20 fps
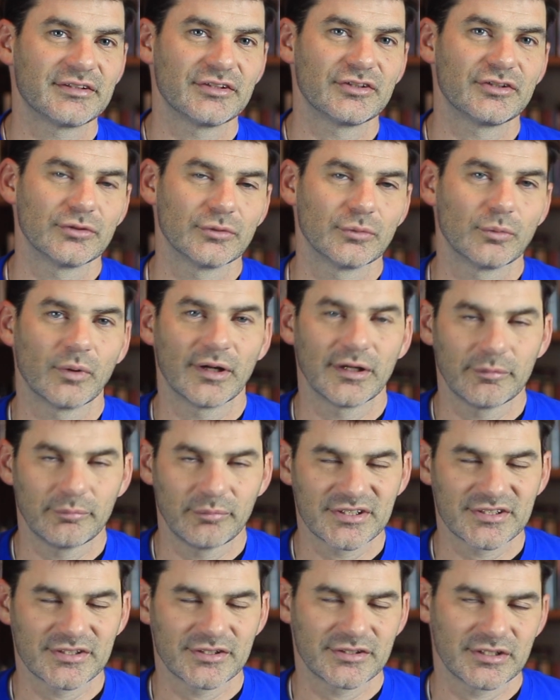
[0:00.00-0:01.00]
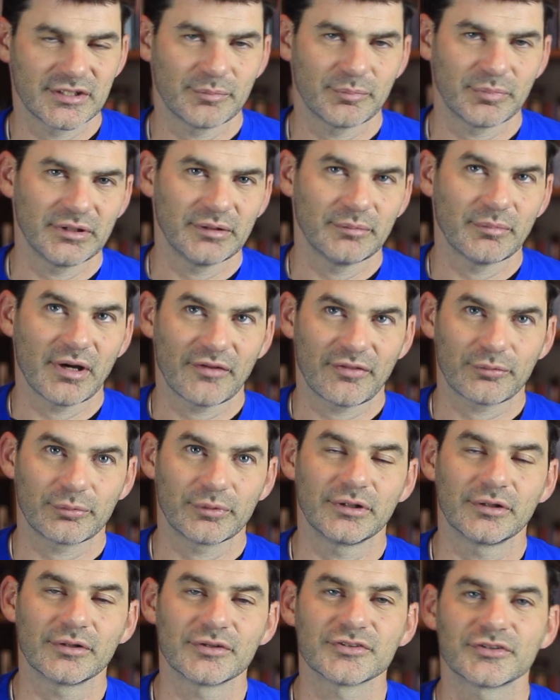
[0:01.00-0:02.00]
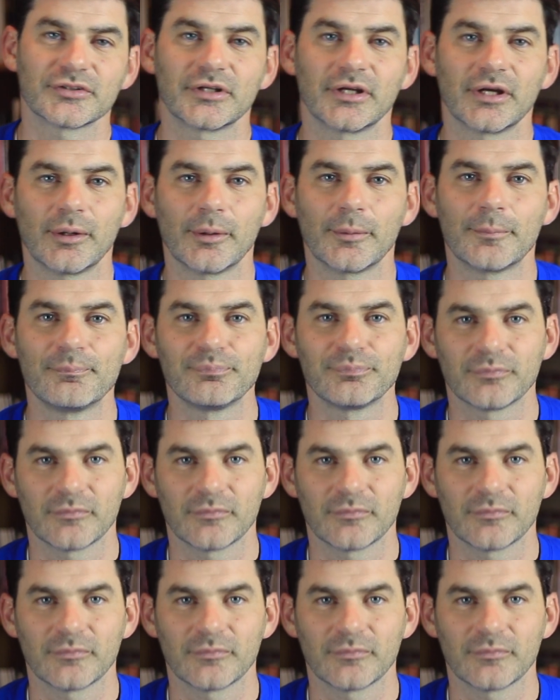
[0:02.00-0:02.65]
to do one in Mississippi about 3 years ago,